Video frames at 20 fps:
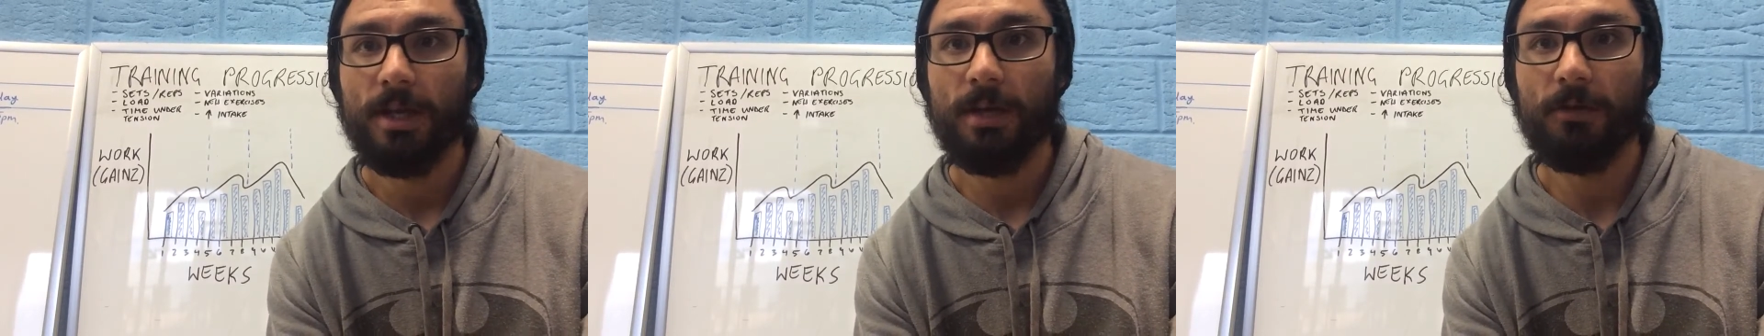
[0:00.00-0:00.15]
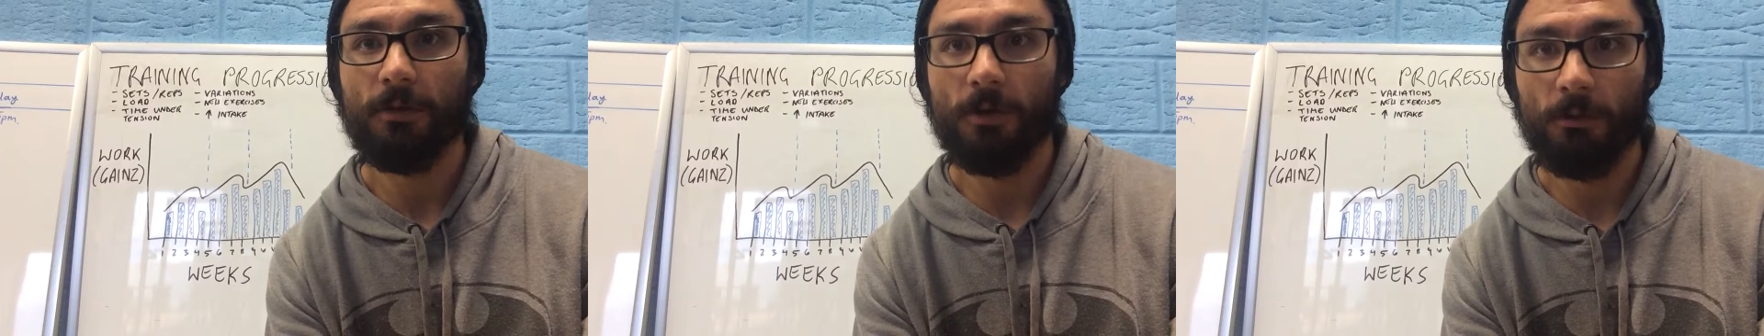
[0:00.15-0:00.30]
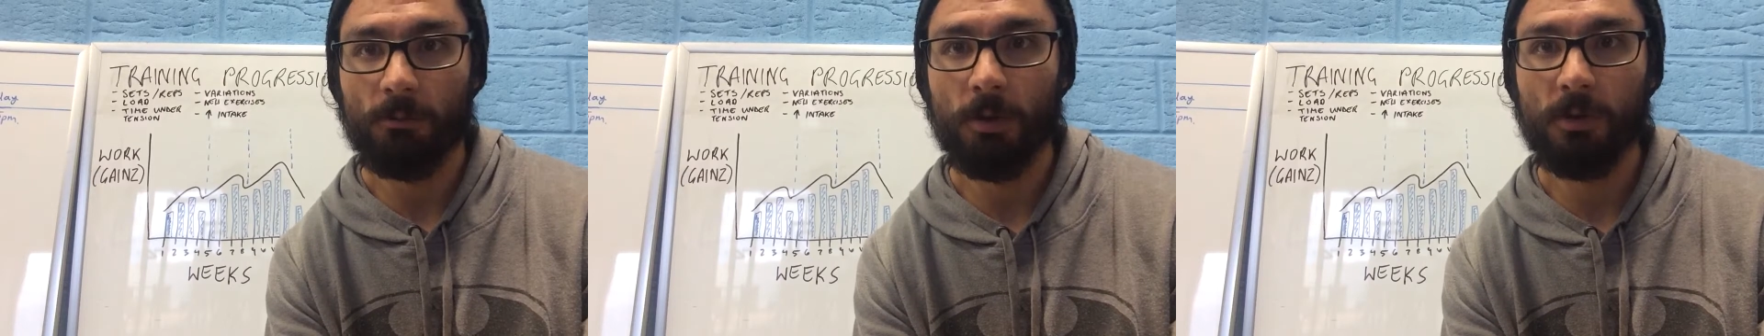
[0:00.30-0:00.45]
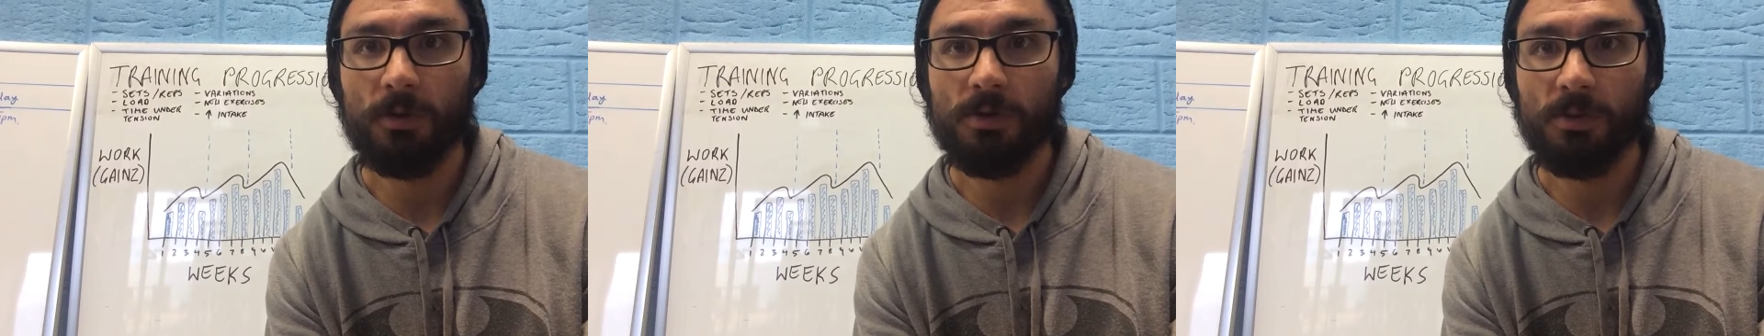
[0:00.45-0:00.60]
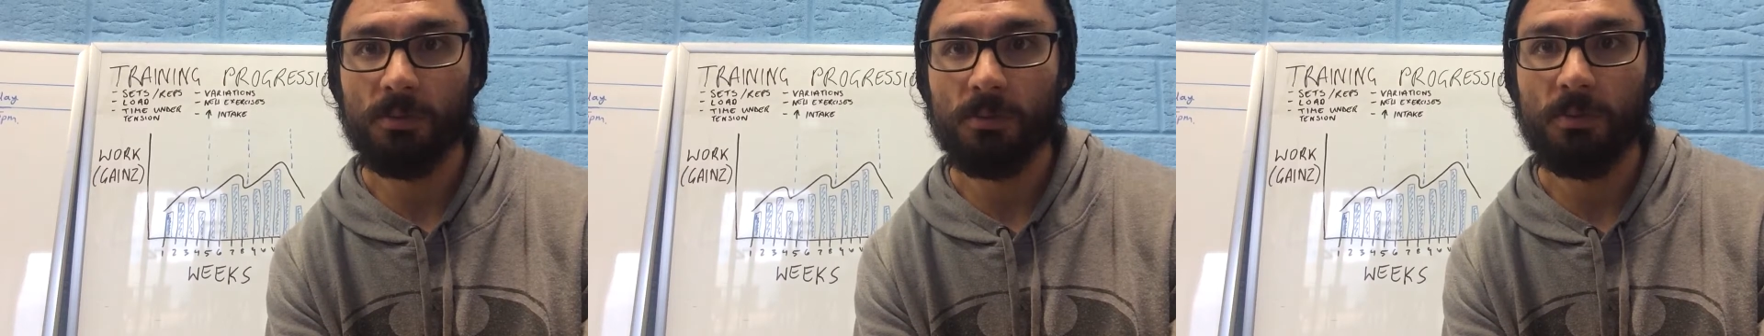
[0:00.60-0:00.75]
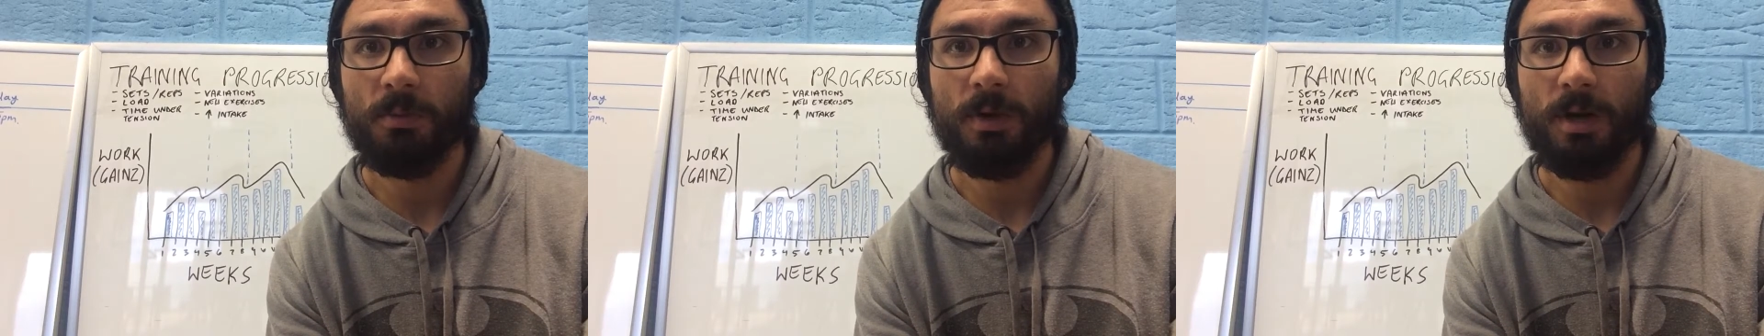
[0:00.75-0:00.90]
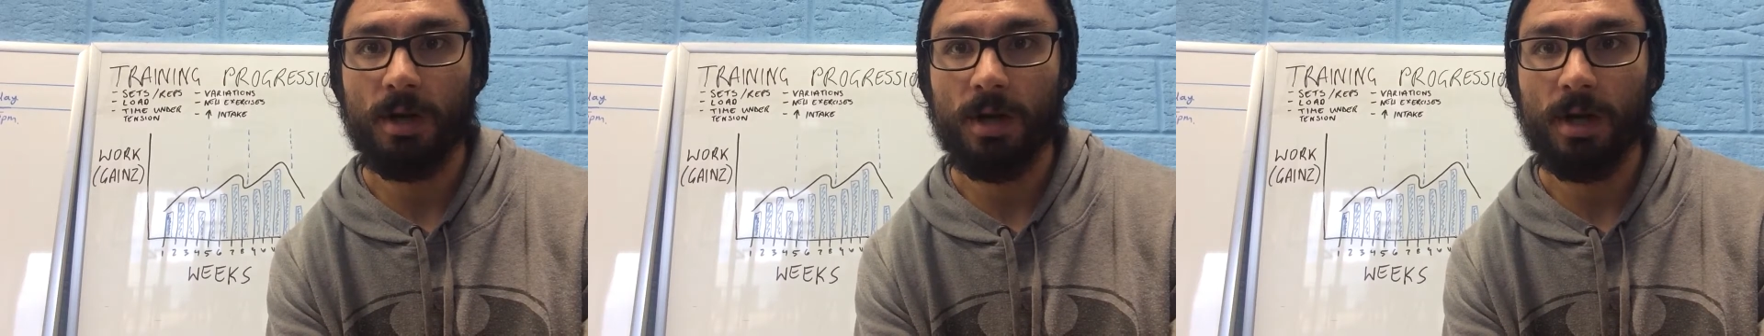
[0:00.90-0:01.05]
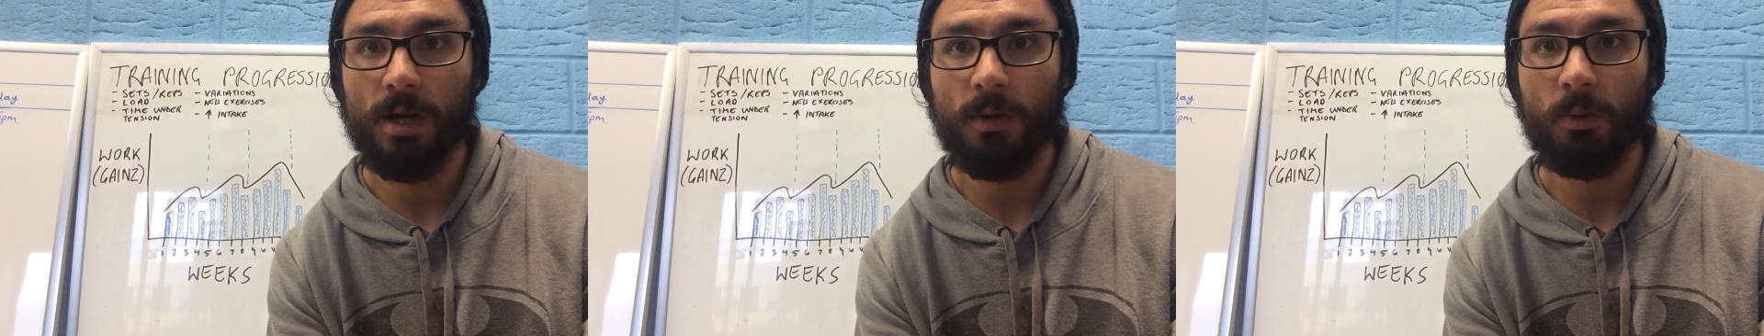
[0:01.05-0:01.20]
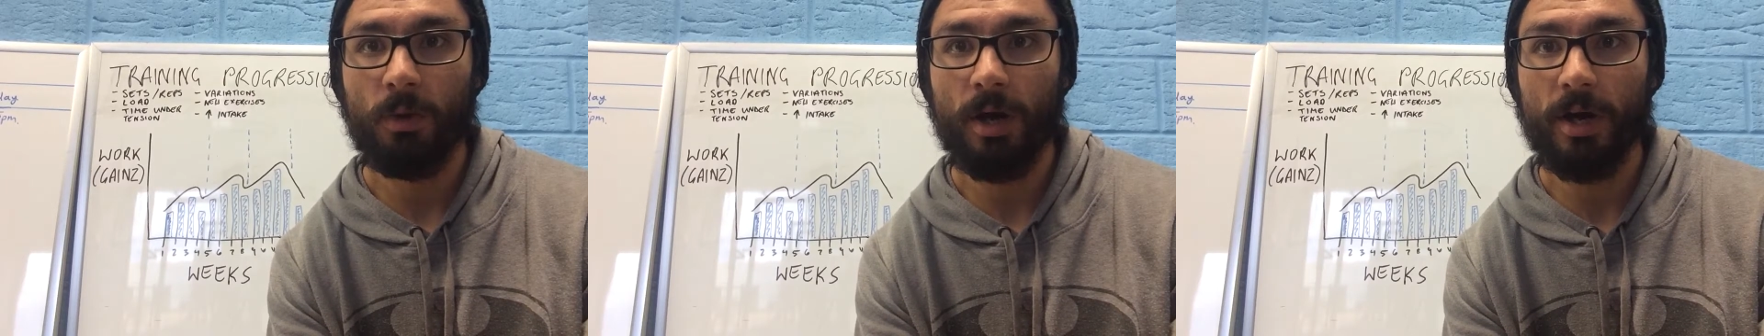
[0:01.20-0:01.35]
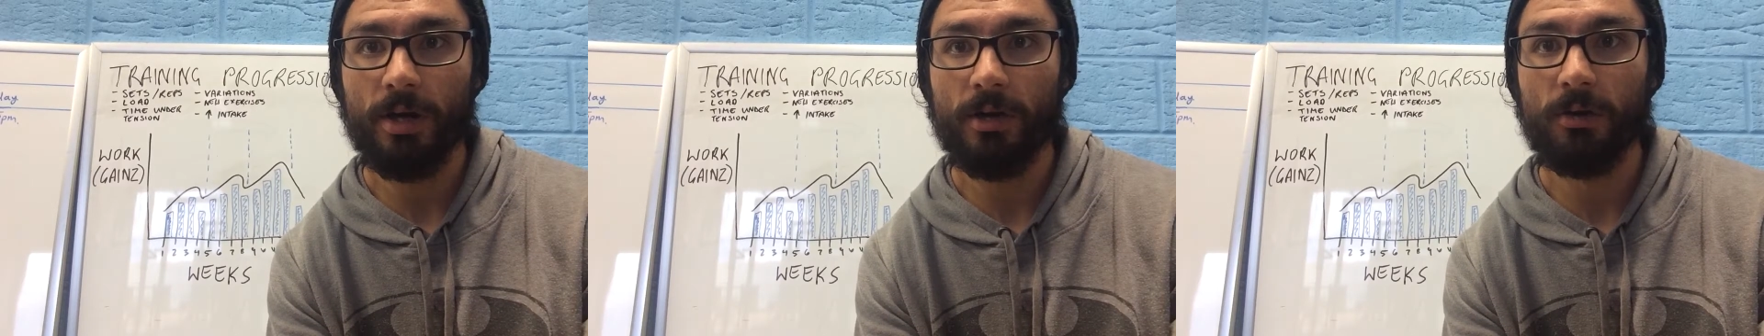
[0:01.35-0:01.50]
If I've put
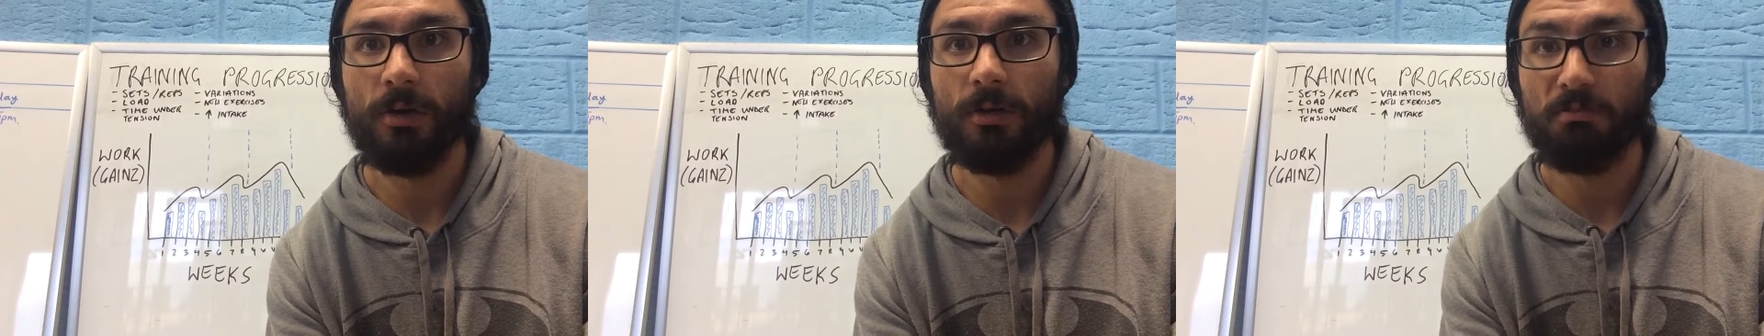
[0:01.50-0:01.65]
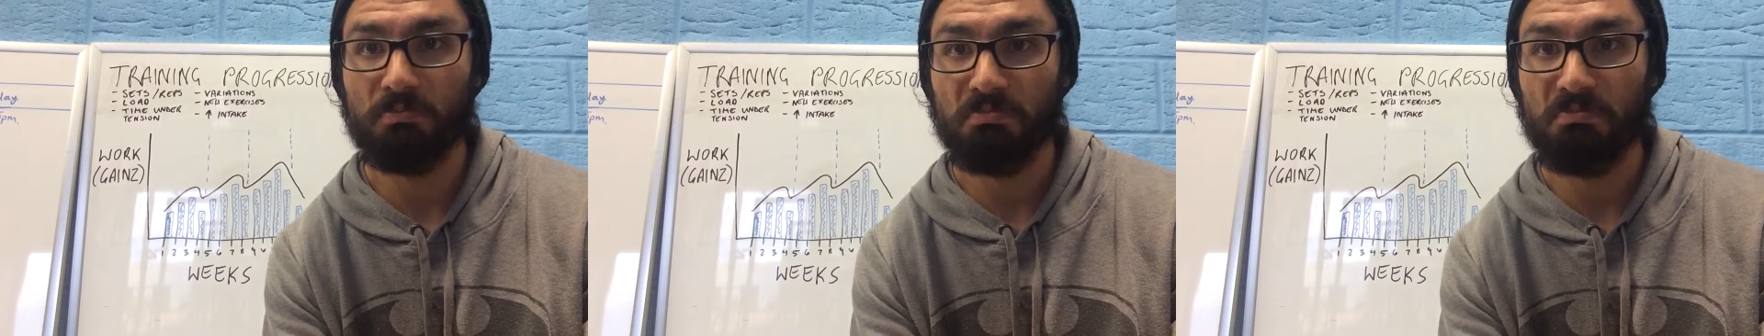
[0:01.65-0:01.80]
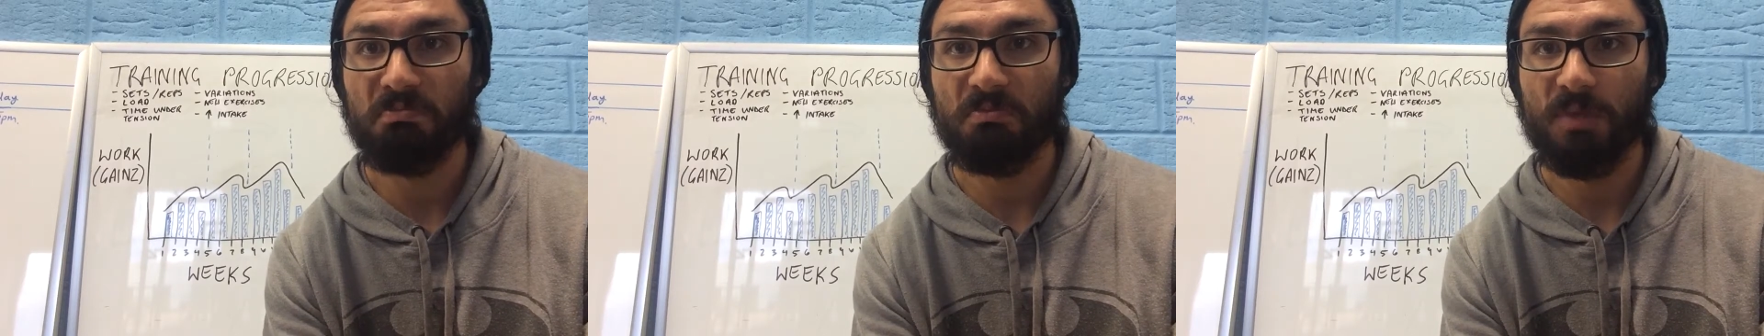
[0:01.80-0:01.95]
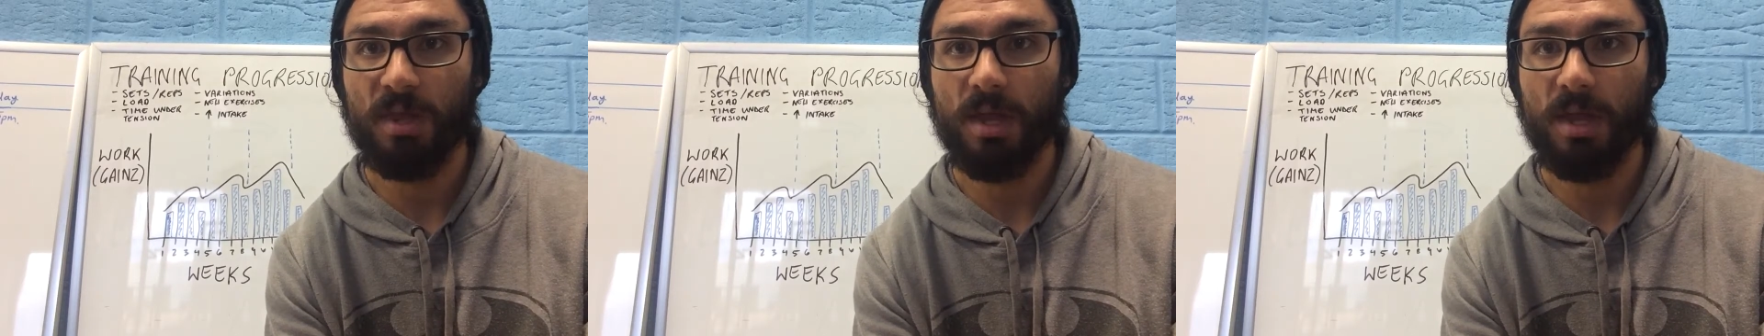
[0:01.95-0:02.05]
some weight on